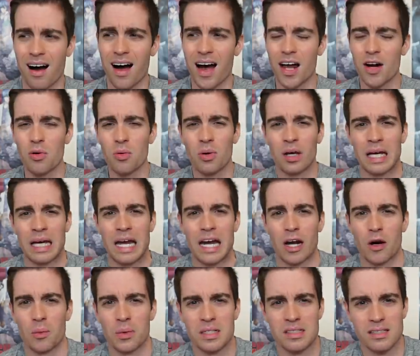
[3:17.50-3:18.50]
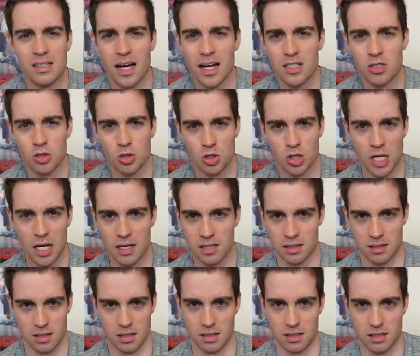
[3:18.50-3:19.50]
I don't care what size her
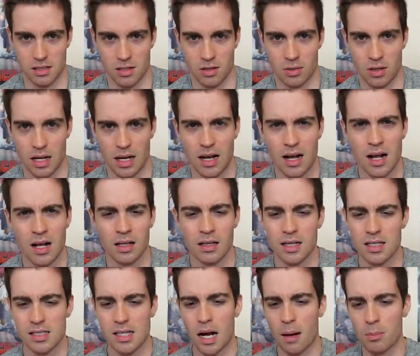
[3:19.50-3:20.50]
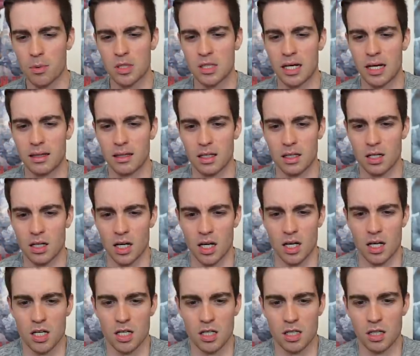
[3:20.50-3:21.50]
chest is, okay? Let's not pretend that,
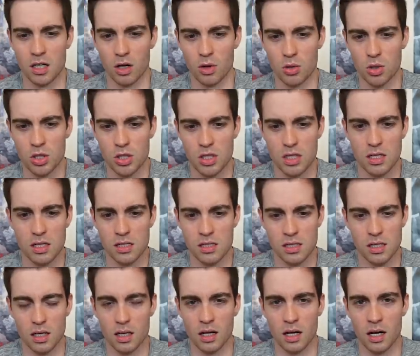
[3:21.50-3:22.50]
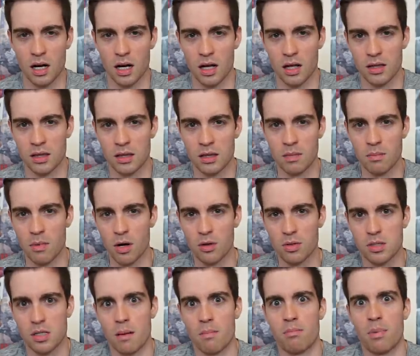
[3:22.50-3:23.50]
you know, she's the
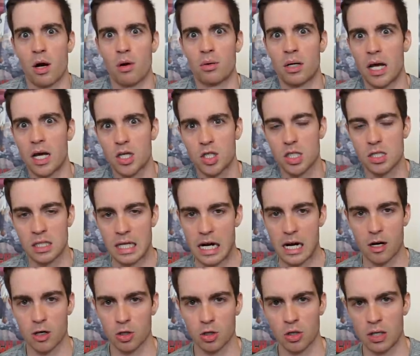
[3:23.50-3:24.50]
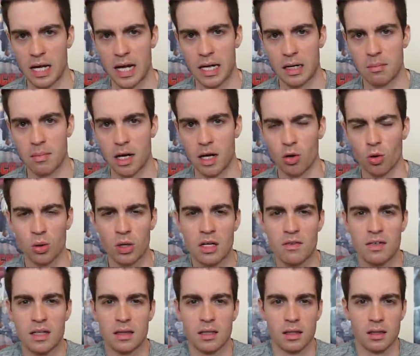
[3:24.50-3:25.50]
most bodacious character in anime, or
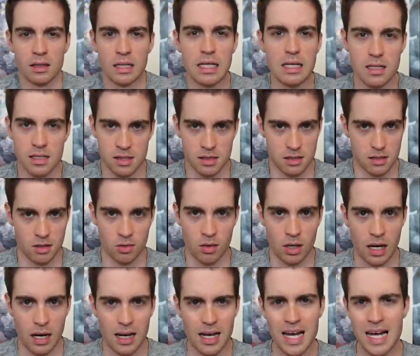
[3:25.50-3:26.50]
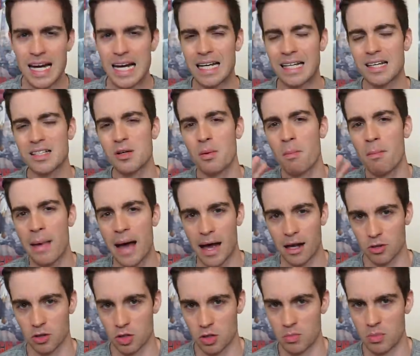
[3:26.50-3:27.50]
even the least, okay? It doesn't
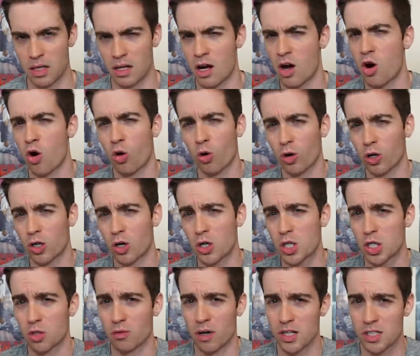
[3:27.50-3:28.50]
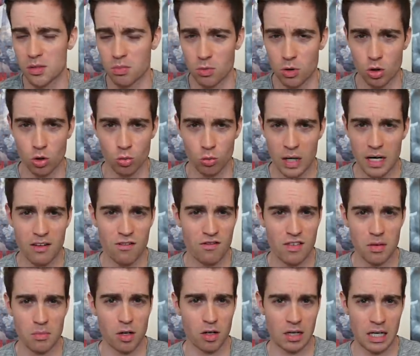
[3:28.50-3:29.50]
matter to me. Horikoshi writes some great
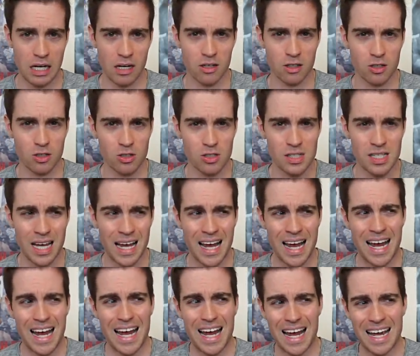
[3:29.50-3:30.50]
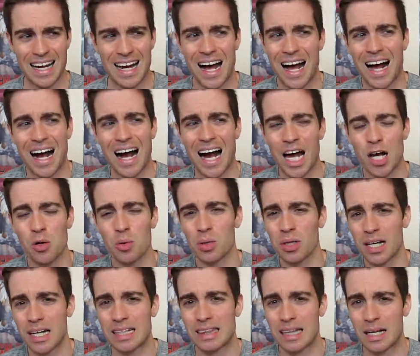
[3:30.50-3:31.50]
female characters, and I don't
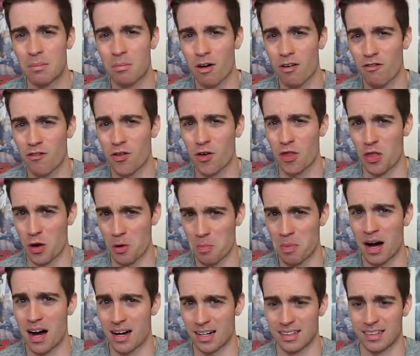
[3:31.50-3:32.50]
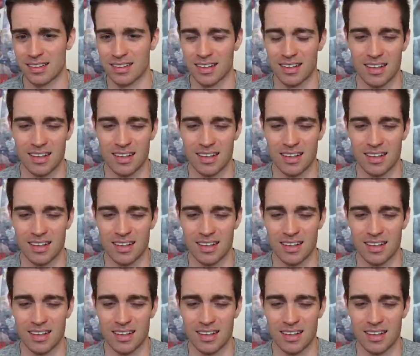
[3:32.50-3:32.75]
like them for their body,